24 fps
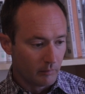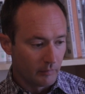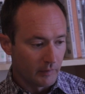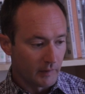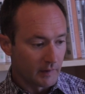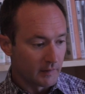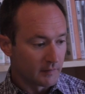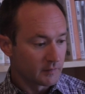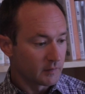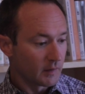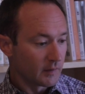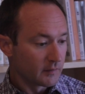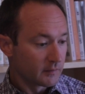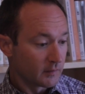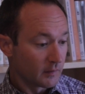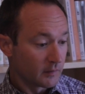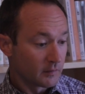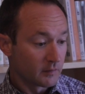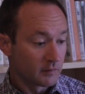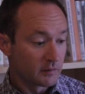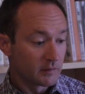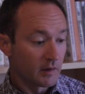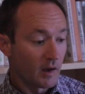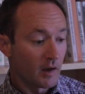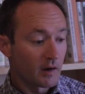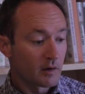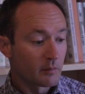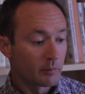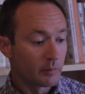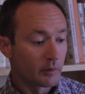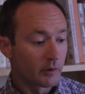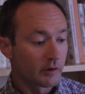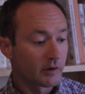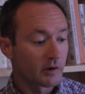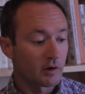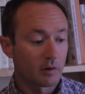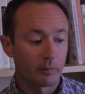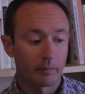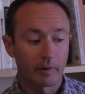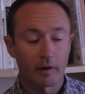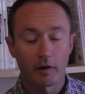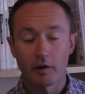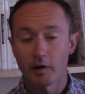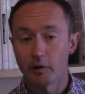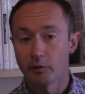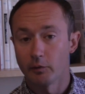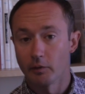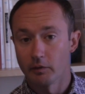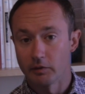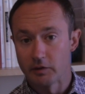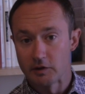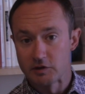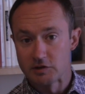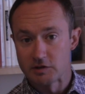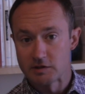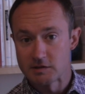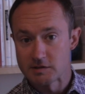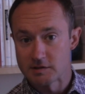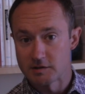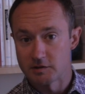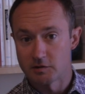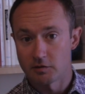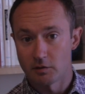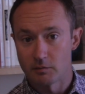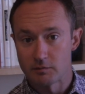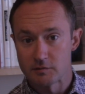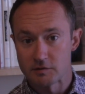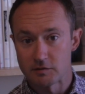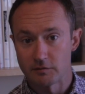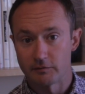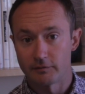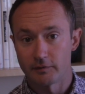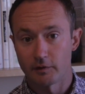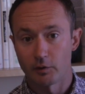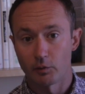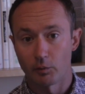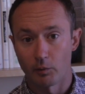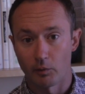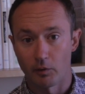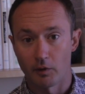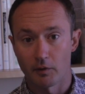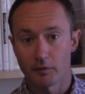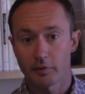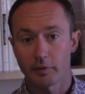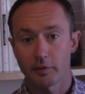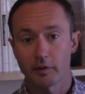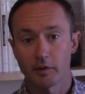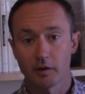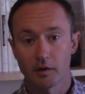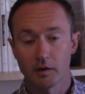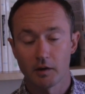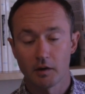Then he says this is not a book comparing religions in terms of their worth.